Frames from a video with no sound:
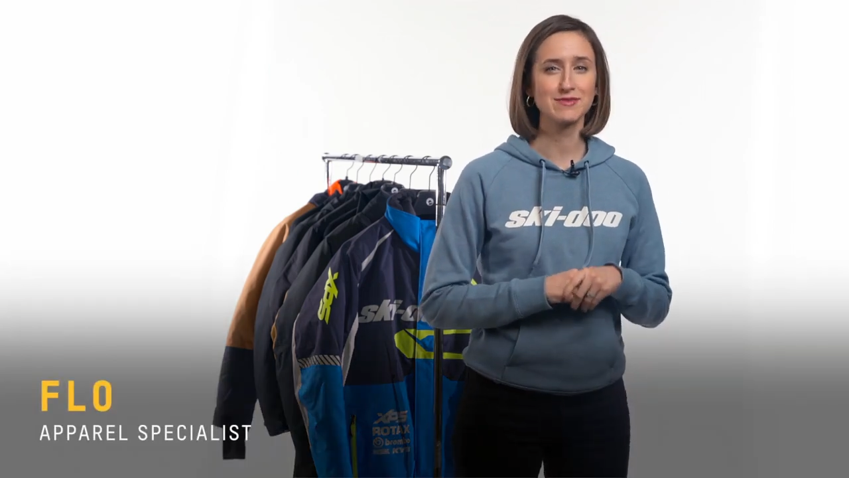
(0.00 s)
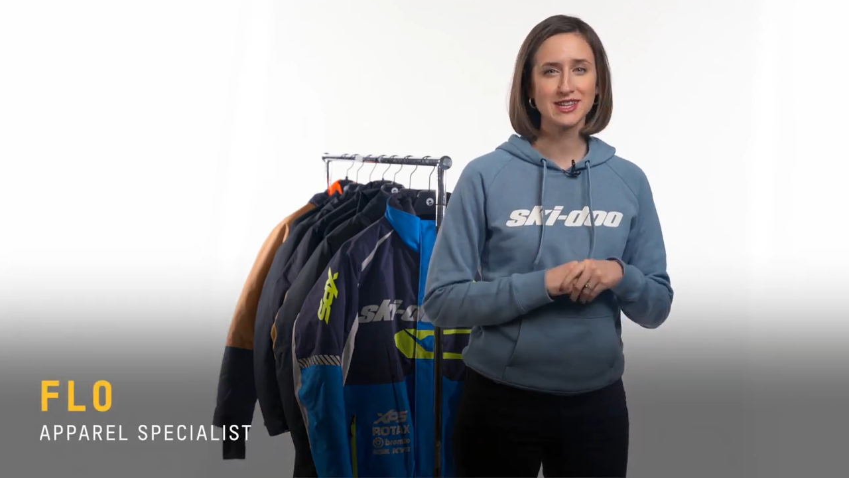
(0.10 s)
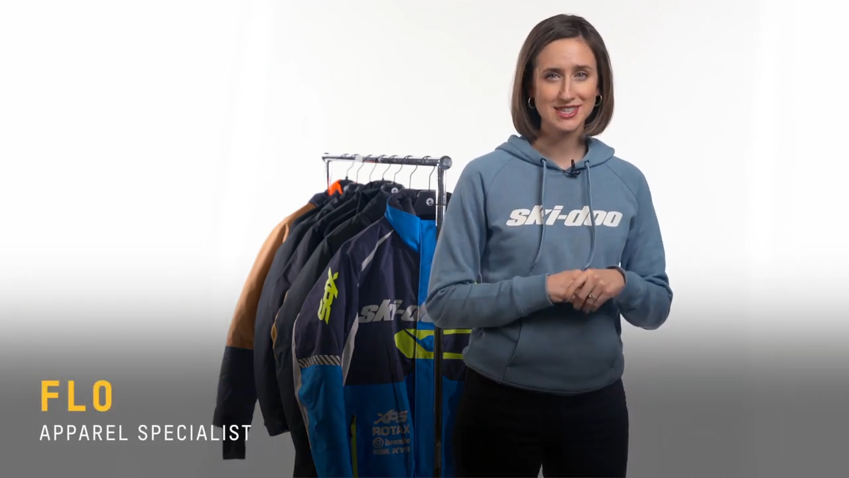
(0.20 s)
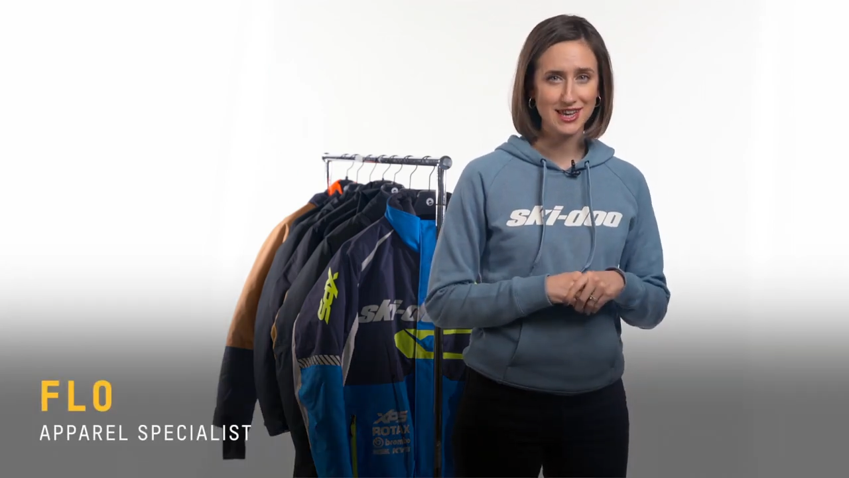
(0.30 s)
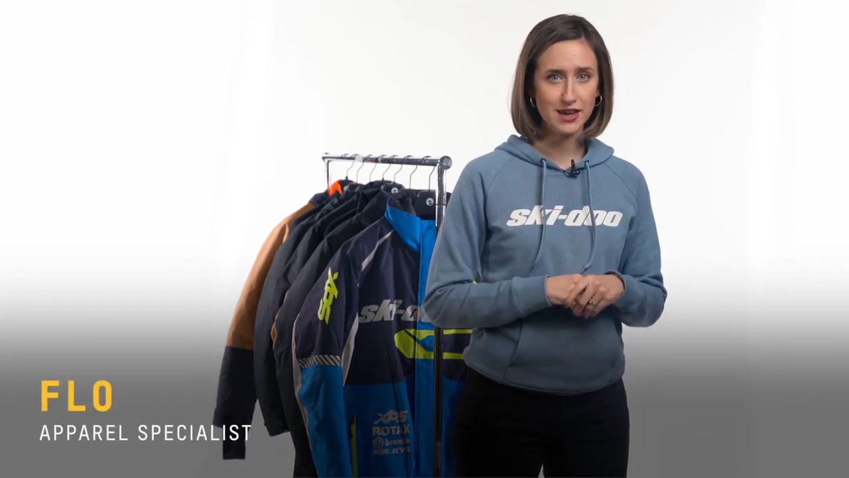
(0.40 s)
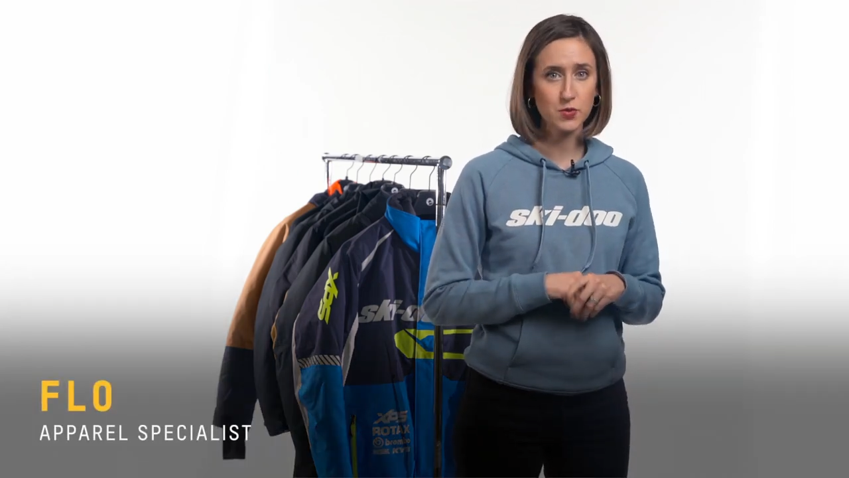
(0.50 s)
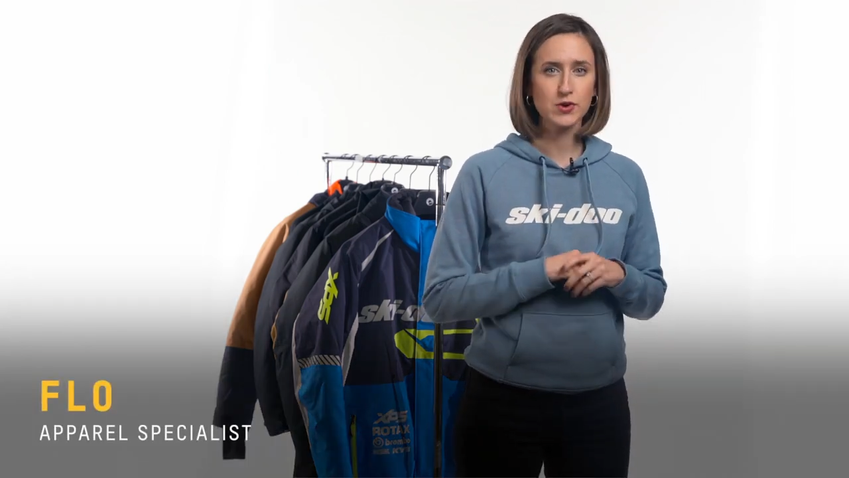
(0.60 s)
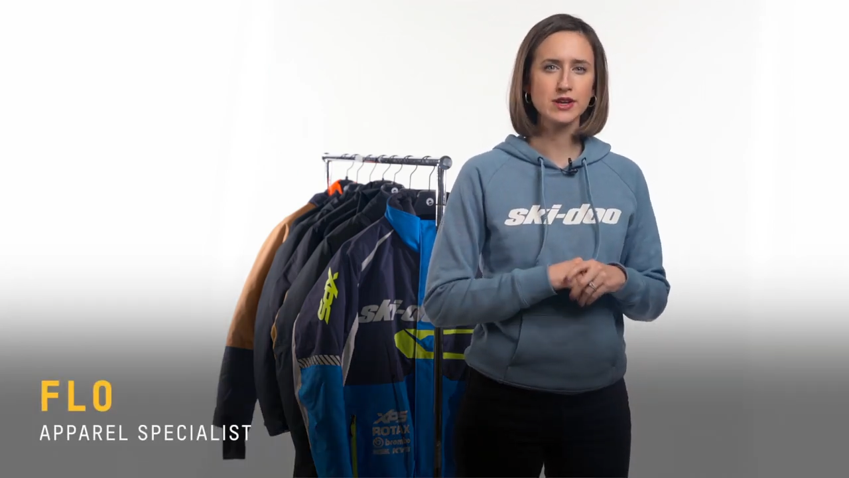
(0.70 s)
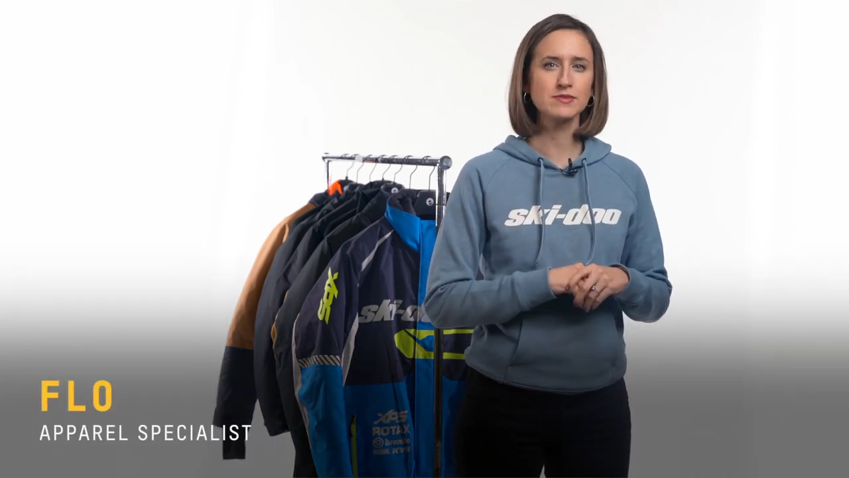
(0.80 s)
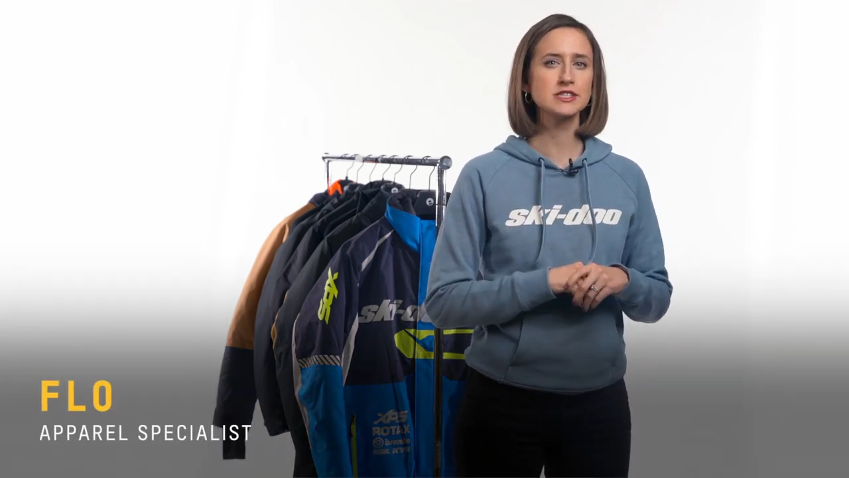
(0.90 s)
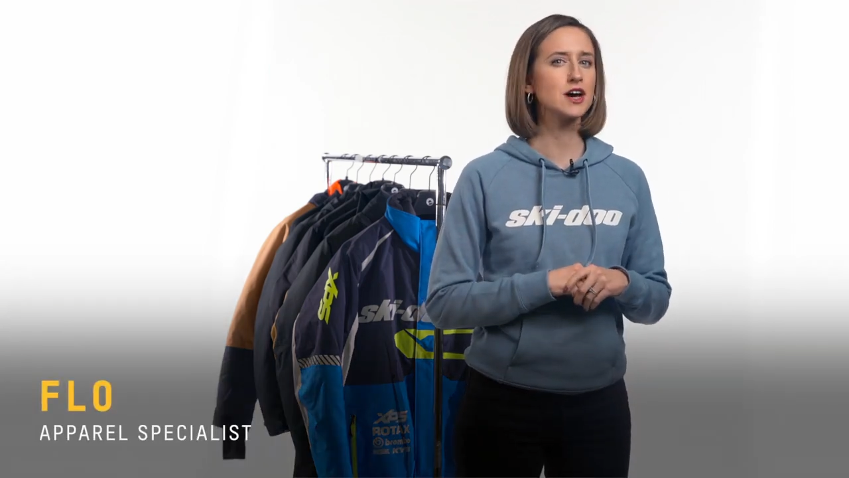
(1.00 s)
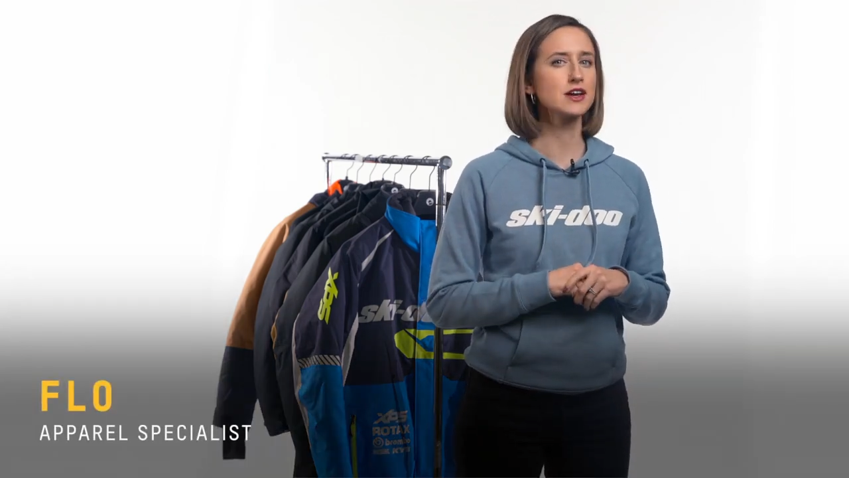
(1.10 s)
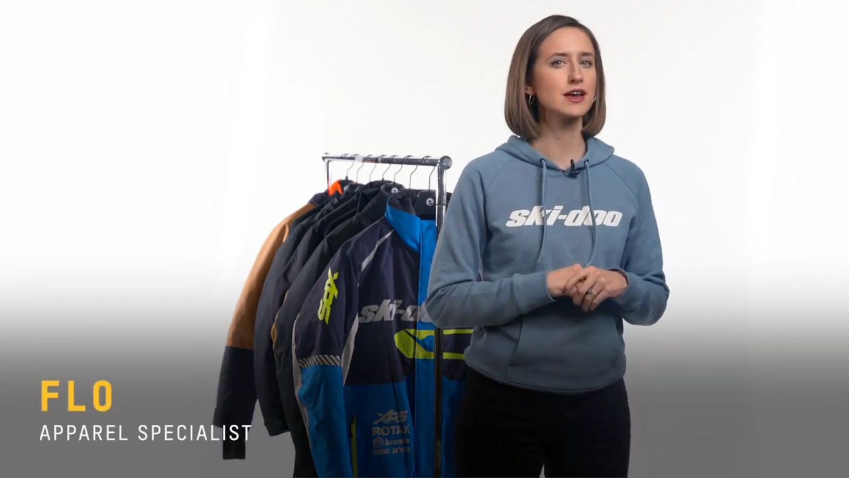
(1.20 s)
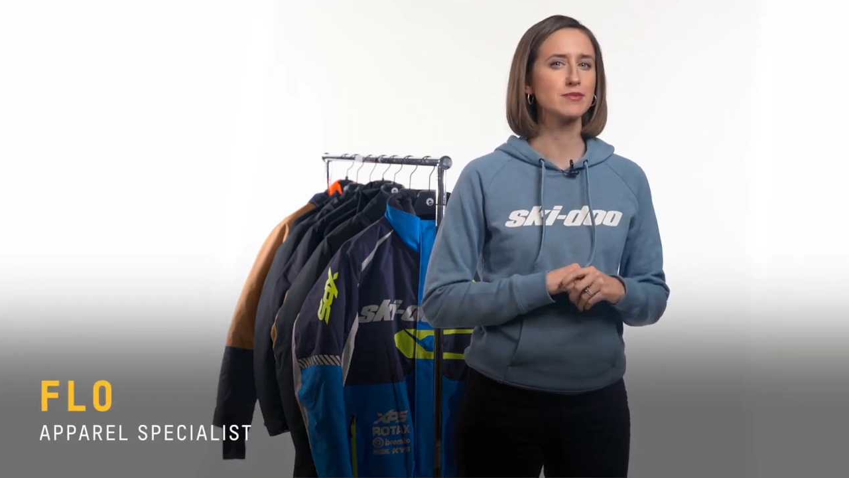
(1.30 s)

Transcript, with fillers: and today we're going to be talking